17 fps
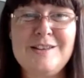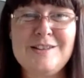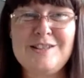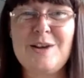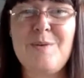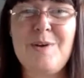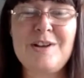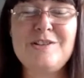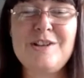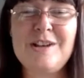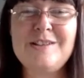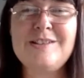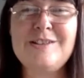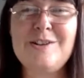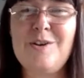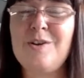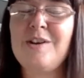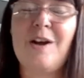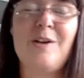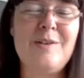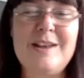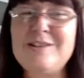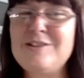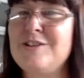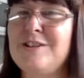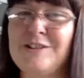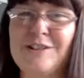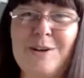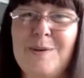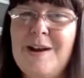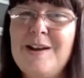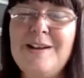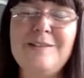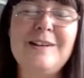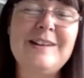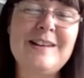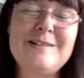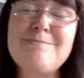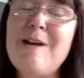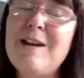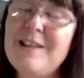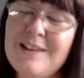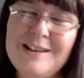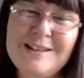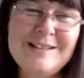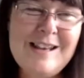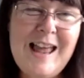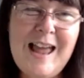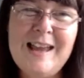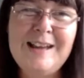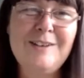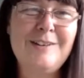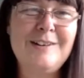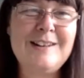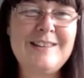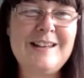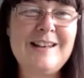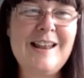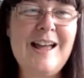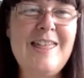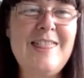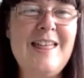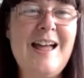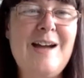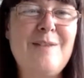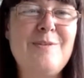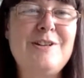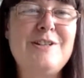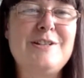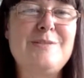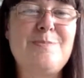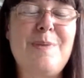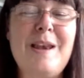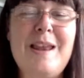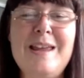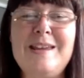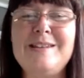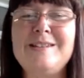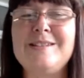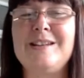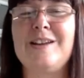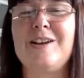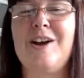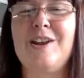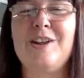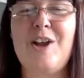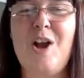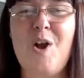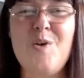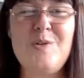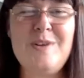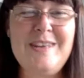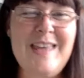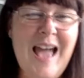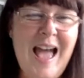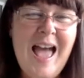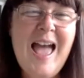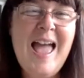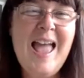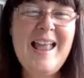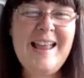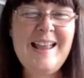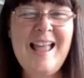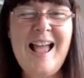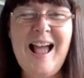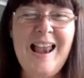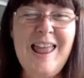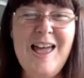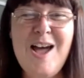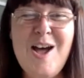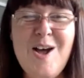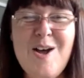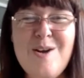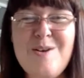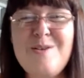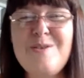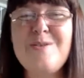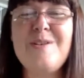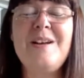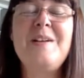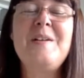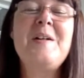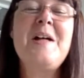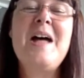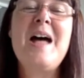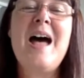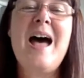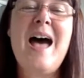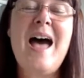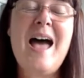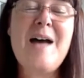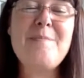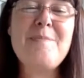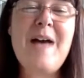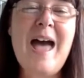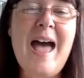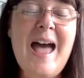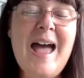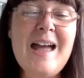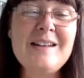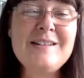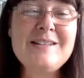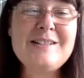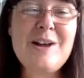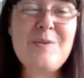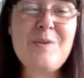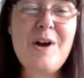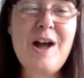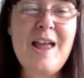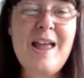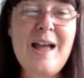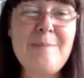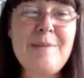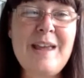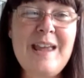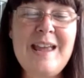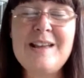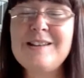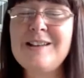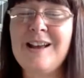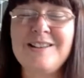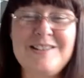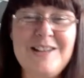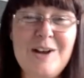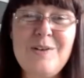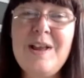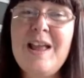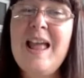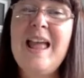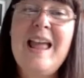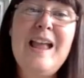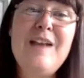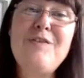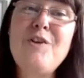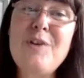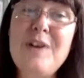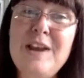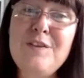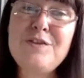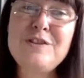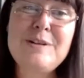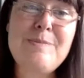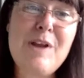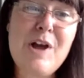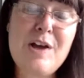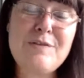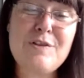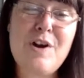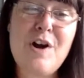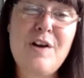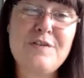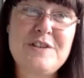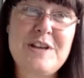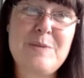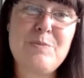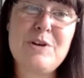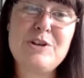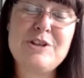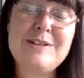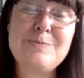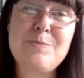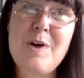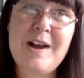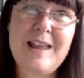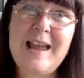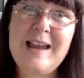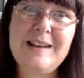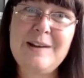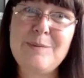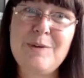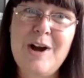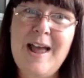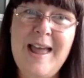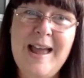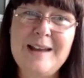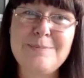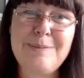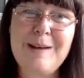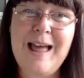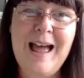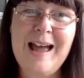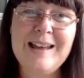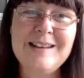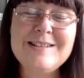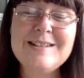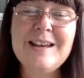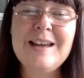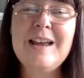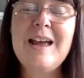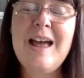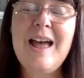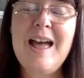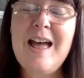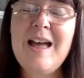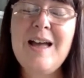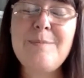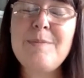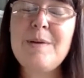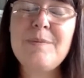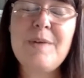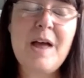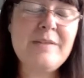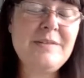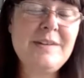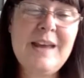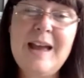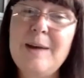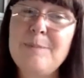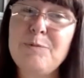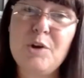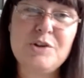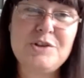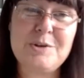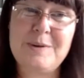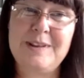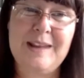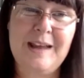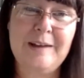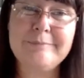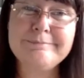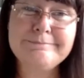so I just thought, no, let's just do it. I don't, care whether it's late or anything like that. We're just pleased to kind of go, yay, hello. Um, and so I am here. So if you're here for some live crafting, which is what again and what I had planned, um, yeah, I'm not doing that.